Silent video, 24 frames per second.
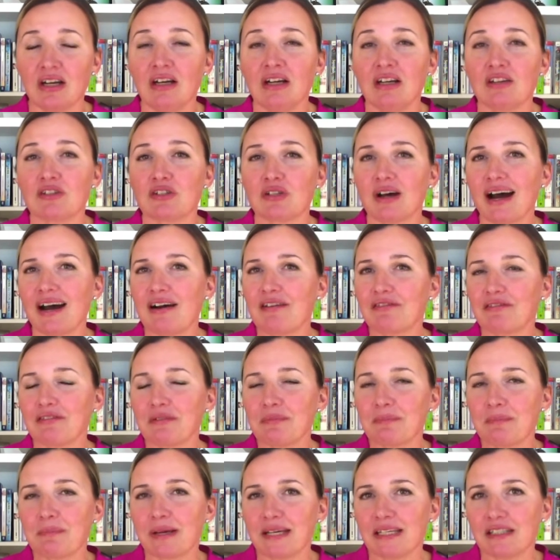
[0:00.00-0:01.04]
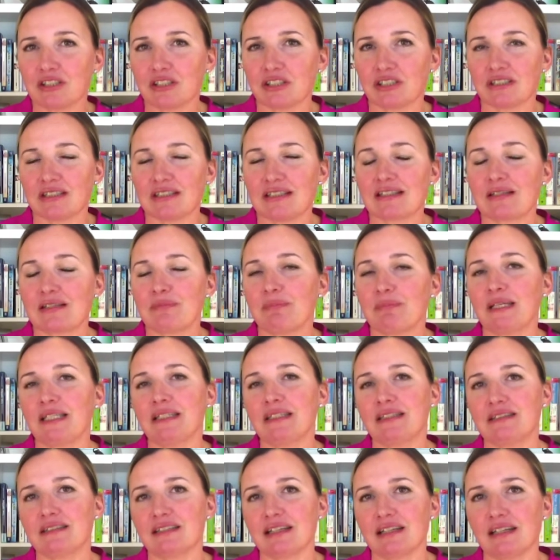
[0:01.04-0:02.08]
So affirmations,
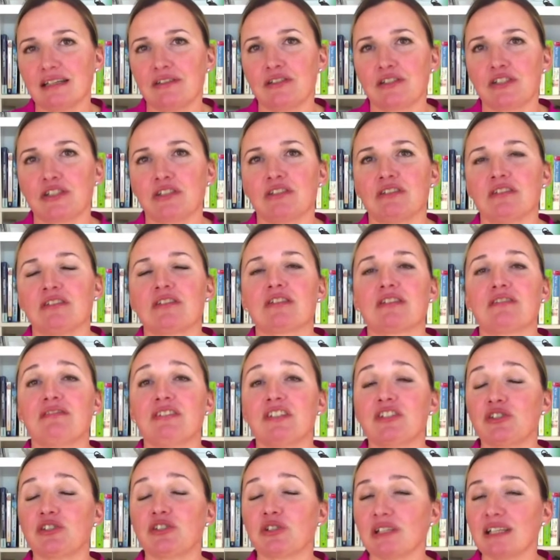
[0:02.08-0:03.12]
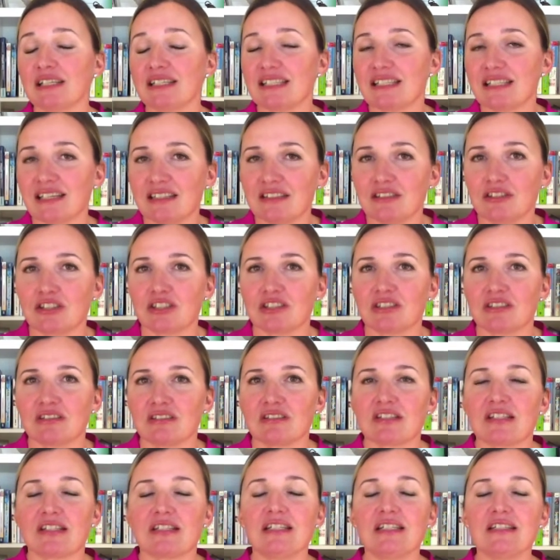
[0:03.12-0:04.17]
meditations,
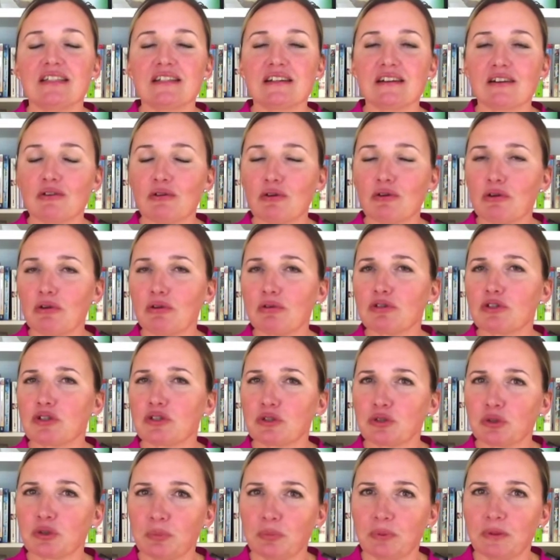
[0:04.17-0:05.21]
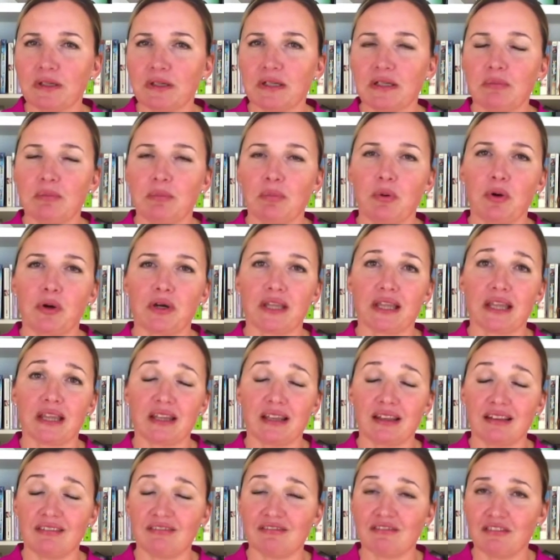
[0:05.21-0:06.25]
visualizations, these are all super important
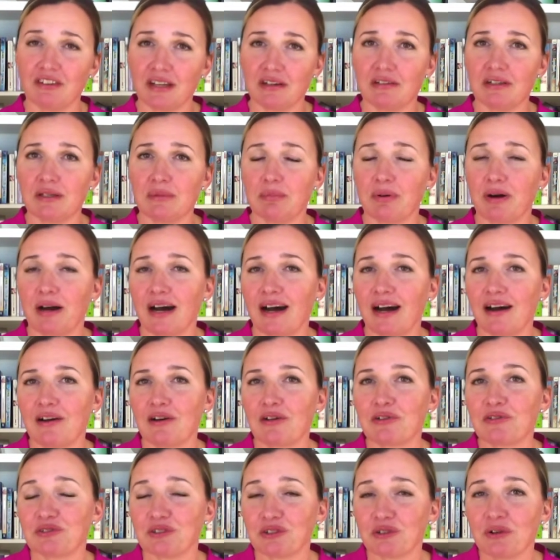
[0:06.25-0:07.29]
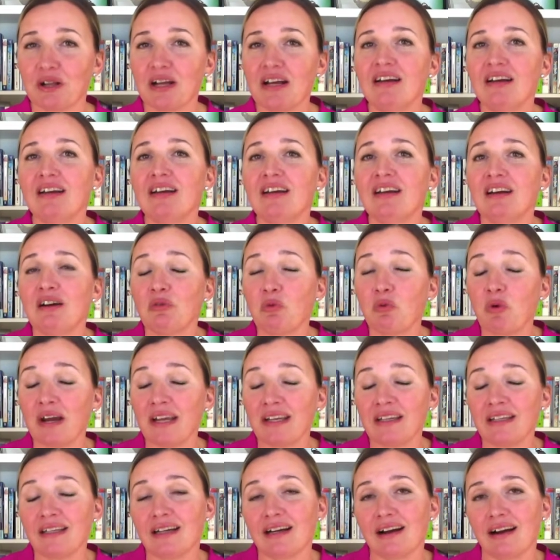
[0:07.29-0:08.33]
and very powerful when
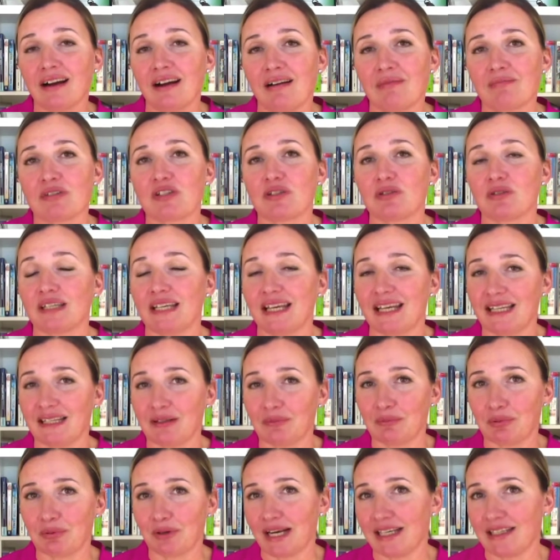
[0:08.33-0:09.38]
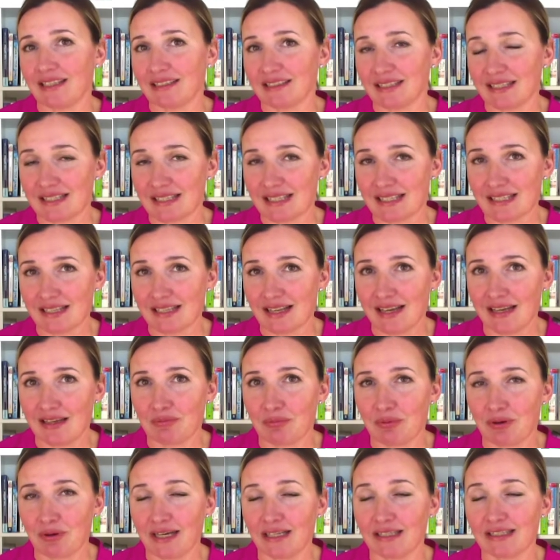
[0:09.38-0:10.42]
it comes to getting pregnant and staying
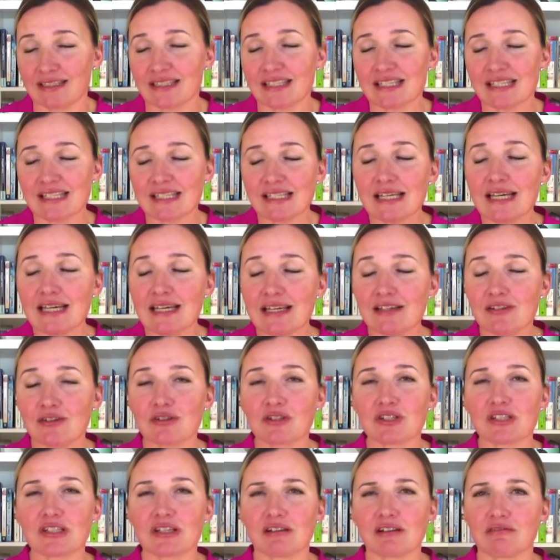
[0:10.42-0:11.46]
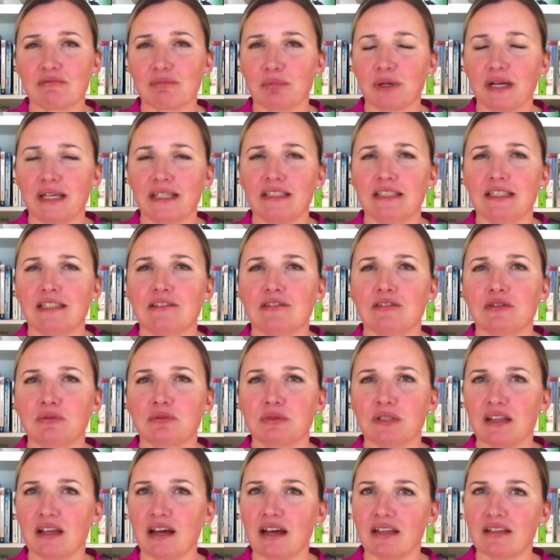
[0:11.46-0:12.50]
pregnant. Seeing yourself pregnant with
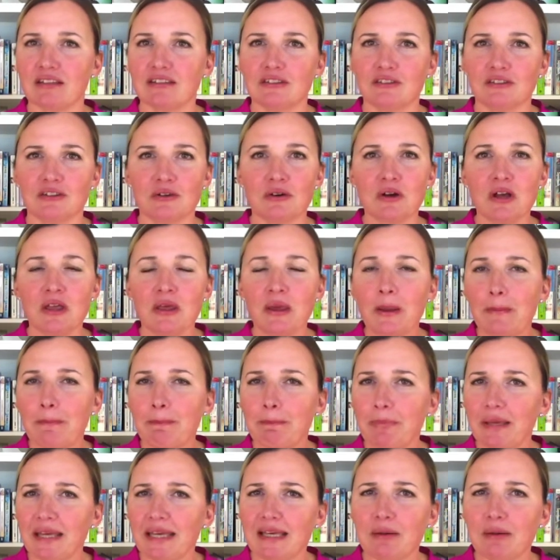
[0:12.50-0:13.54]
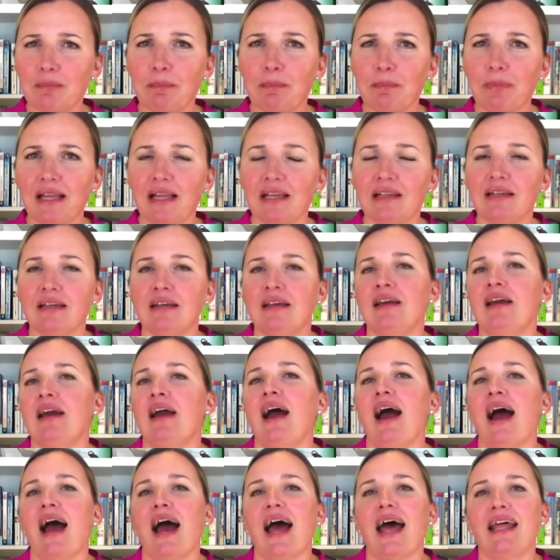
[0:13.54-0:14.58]
that, big belly,
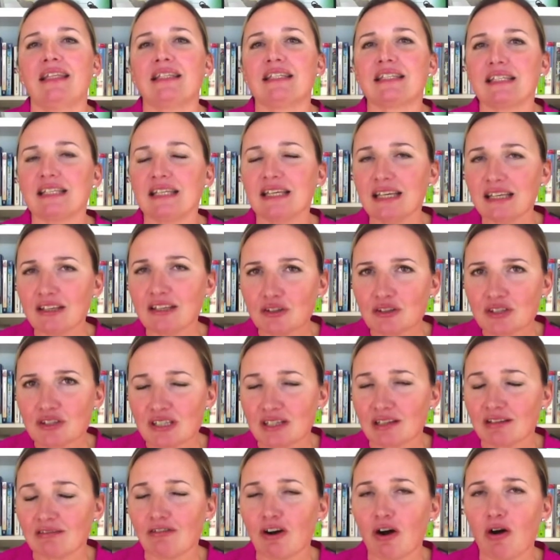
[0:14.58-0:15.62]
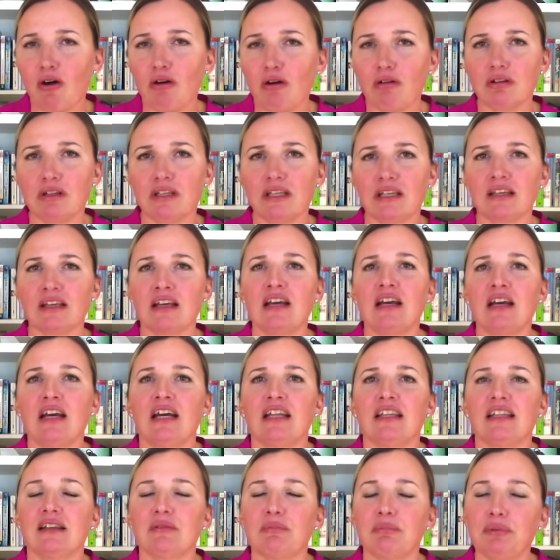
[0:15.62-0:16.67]
and seeing yourself holding
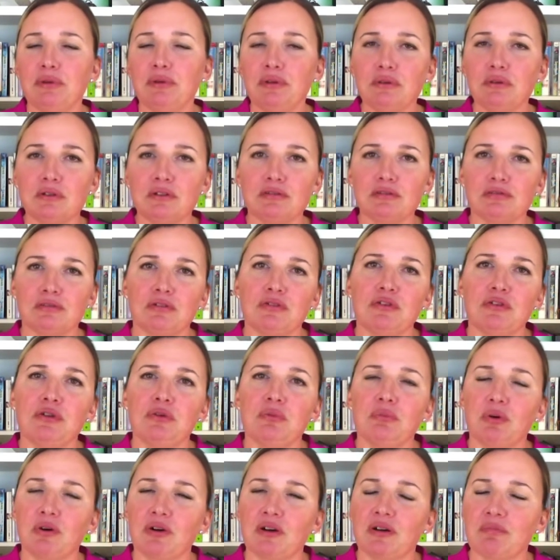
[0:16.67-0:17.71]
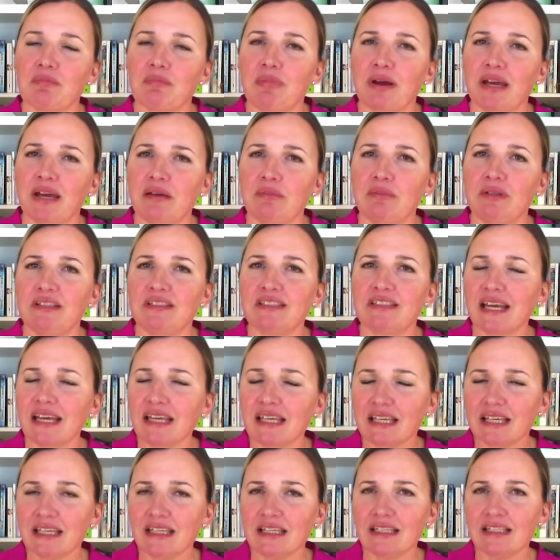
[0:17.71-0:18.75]
the beautiful newborn baby,
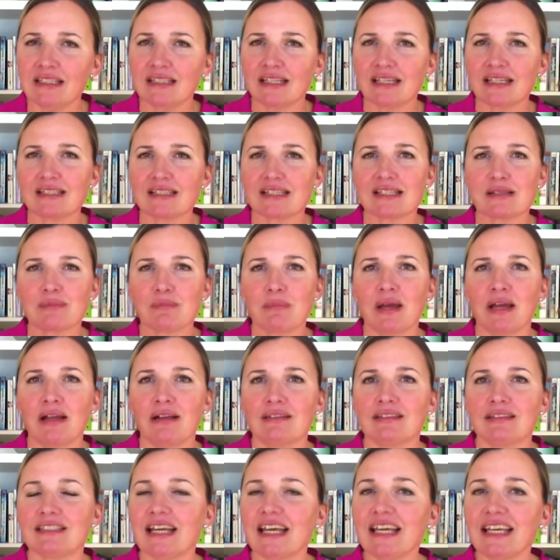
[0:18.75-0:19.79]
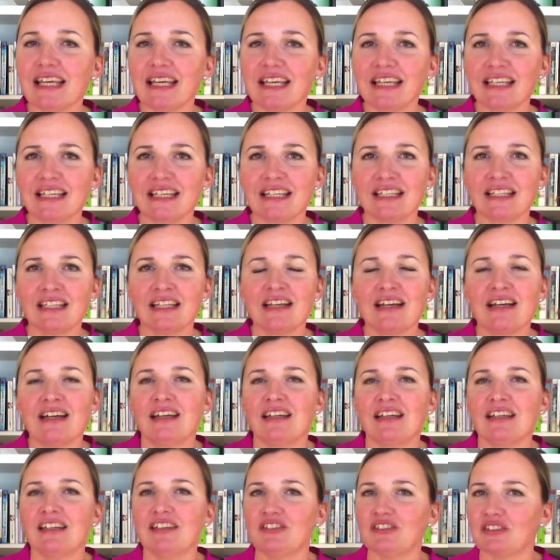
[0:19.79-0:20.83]
taking in that smell, taking in,
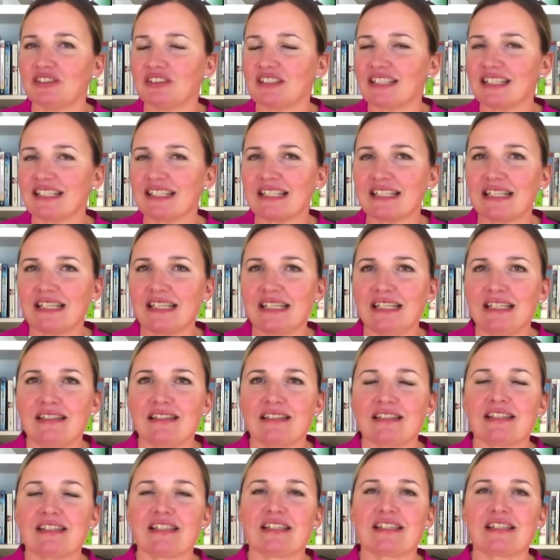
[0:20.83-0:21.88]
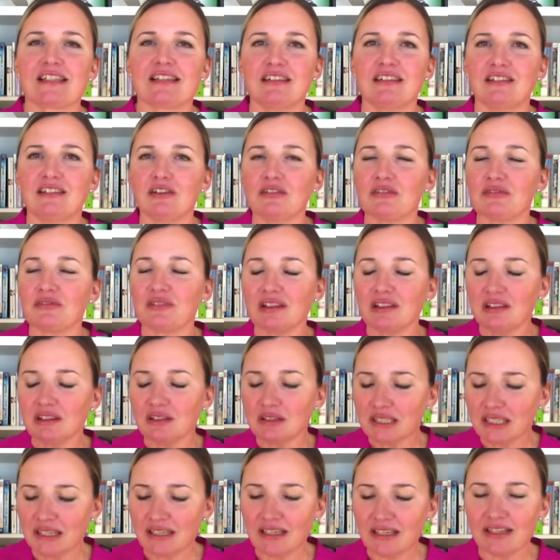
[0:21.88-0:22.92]
the scenes,
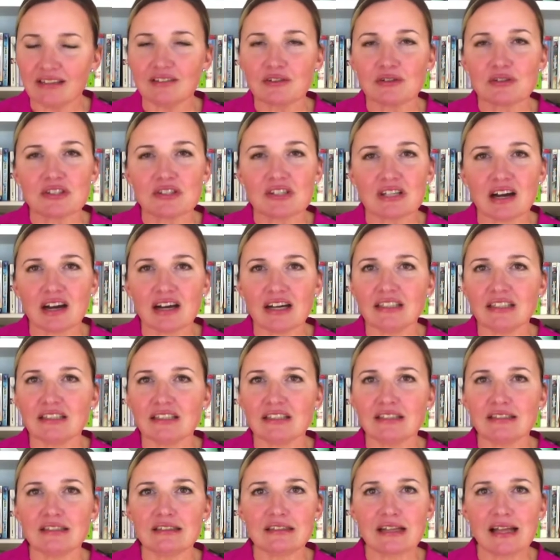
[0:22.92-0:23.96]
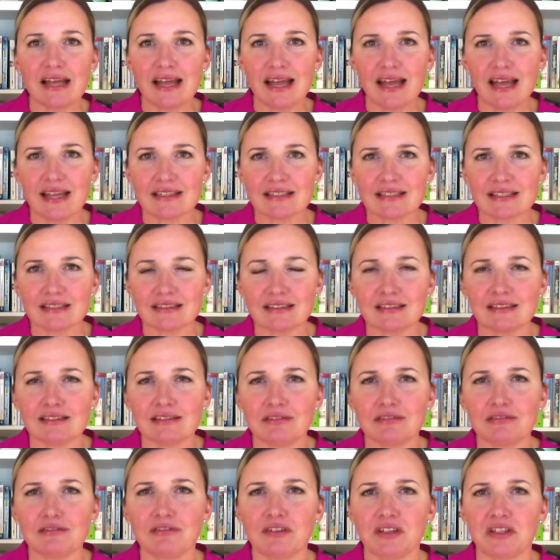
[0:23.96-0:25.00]
looking at those tiny little hands and little
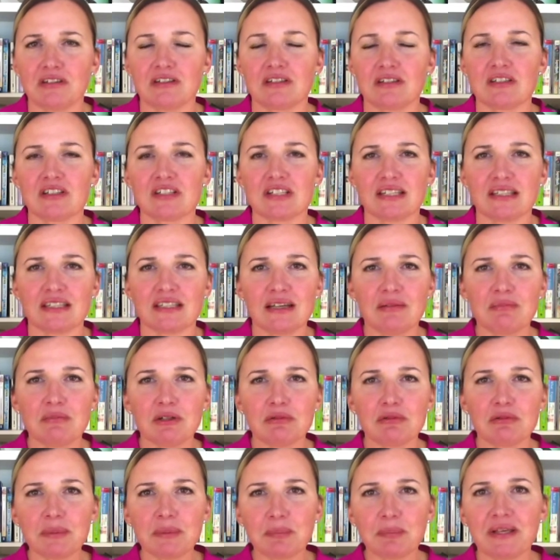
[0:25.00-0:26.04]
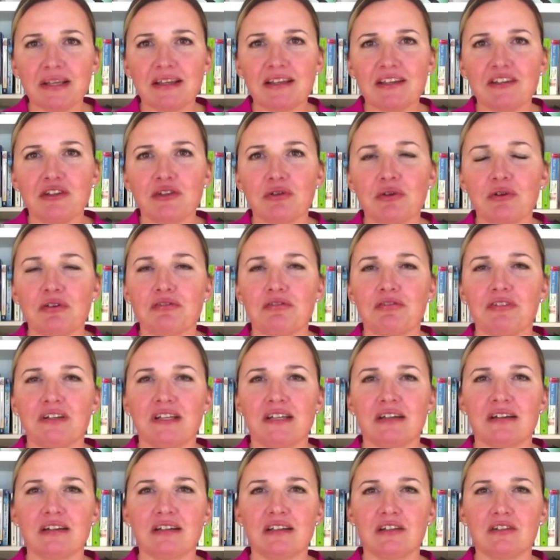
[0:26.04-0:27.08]
fingers and them gripping your
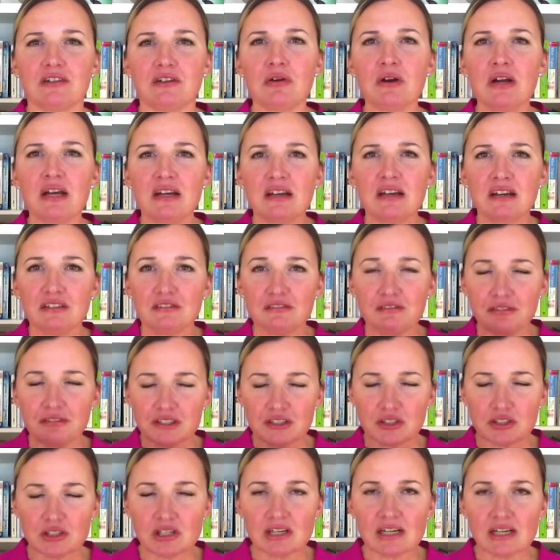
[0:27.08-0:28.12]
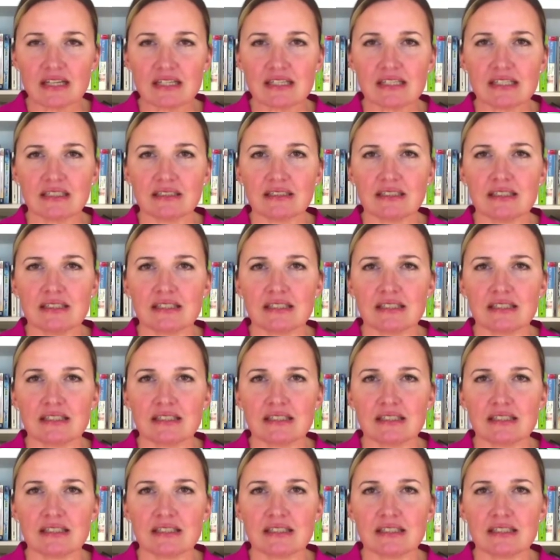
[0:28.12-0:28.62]
finger, visualizing these